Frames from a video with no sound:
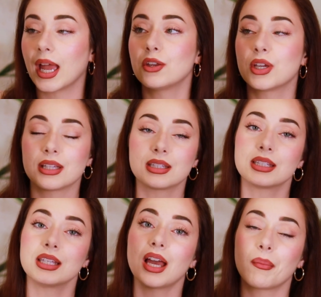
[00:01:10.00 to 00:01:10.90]
and you can
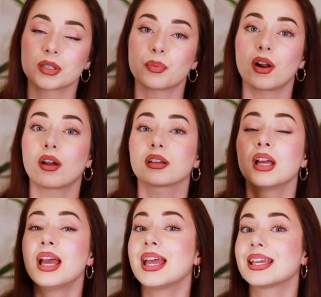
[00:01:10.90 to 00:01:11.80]
see how much product
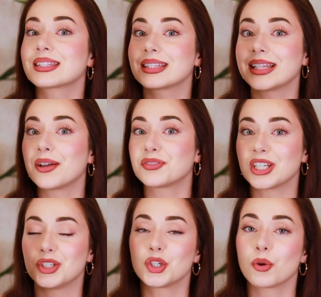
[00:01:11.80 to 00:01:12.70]
is left
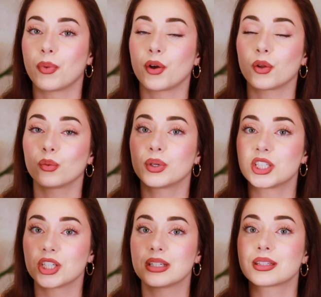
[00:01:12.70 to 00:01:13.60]
into your bottle,
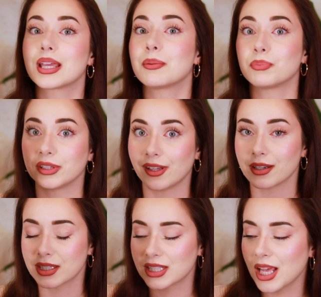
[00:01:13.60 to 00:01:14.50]
which is a
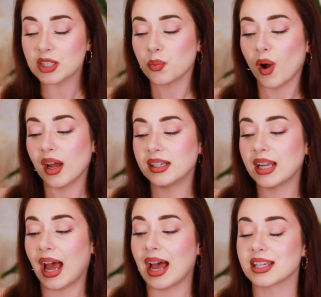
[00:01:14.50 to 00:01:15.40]
plus. This one
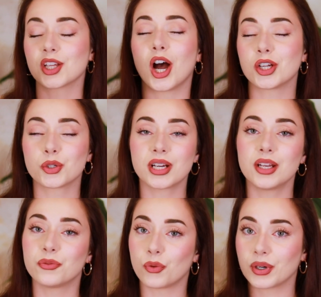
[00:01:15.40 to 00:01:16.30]
has
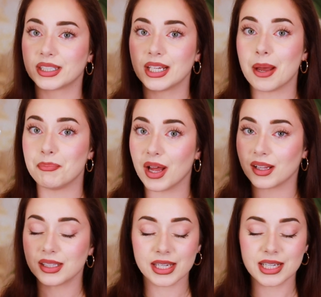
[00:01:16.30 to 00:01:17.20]
140
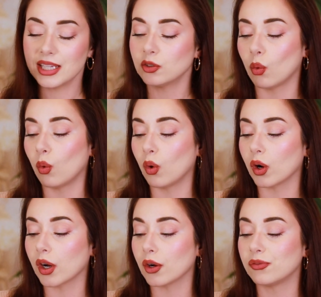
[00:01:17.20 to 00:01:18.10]
ml in it,
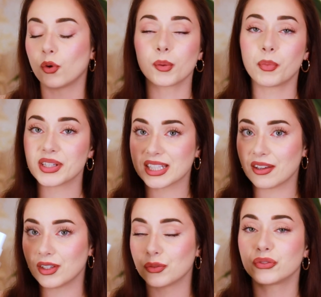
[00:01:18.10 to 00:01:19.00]
or
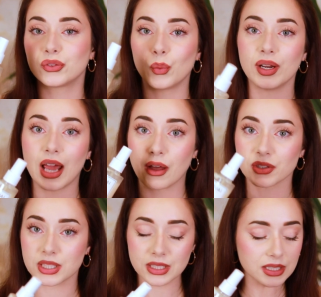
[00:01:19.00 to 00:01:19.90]
4.7 fluid
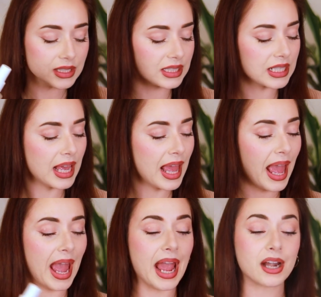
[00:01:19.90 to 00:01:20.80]
ounces.
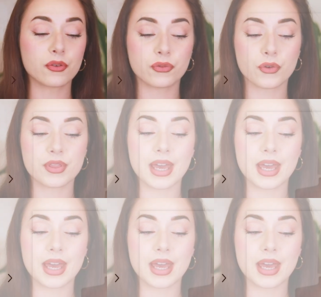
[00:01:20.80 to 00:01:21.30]
And for